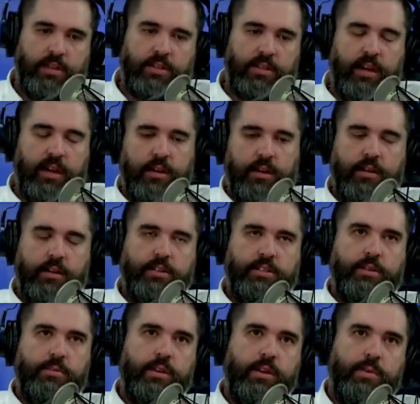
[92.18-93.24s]
I encourage
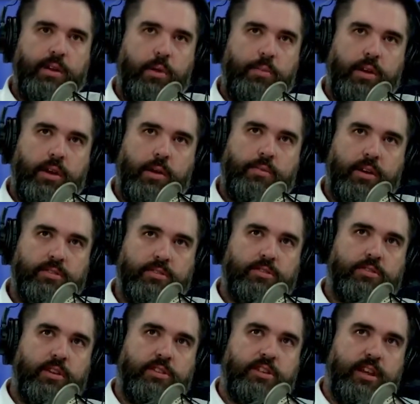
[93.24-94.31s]
you. We're going to be opening up
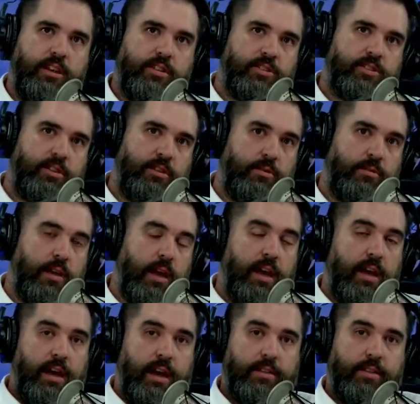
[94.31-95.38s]
registration here soon
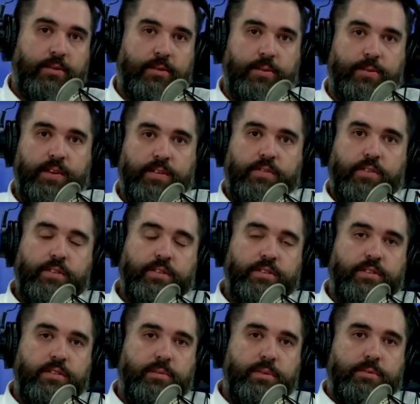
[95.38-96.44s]
at the Northwest Florida
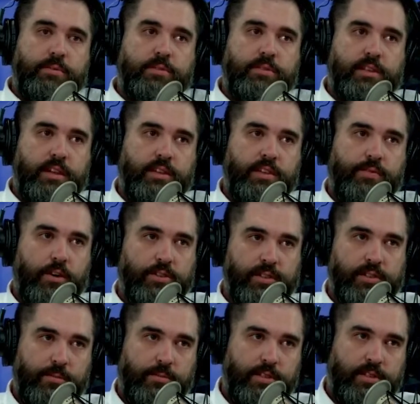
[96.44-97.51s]
School of Biblical Studies for our
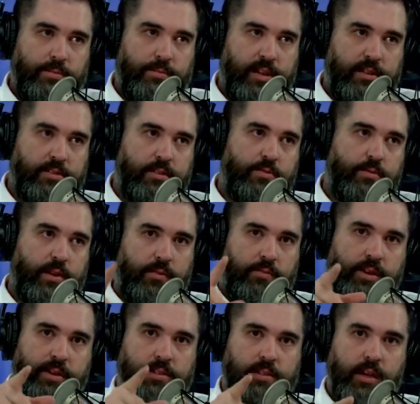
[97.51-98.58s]
summer semester, 12
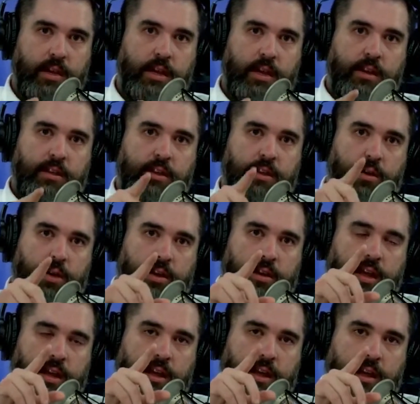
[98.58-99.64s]
weeks that you can
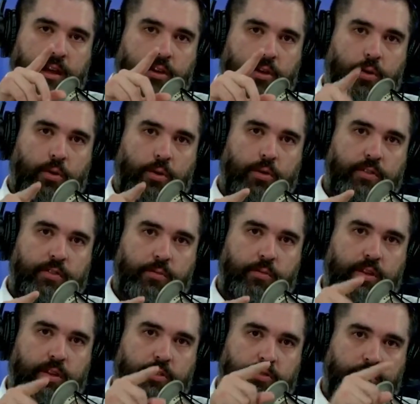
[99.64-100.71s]
take a course
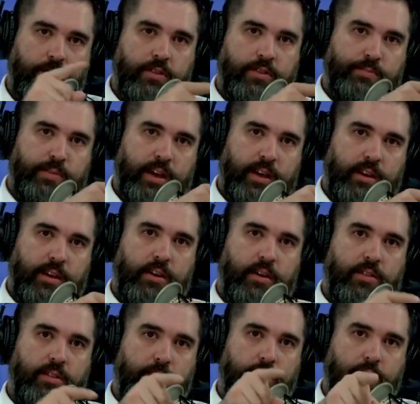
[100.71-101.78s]
with Troy Spradlin
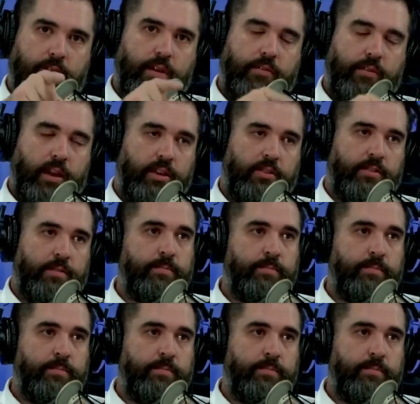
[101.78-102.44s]
on the book of Revelation.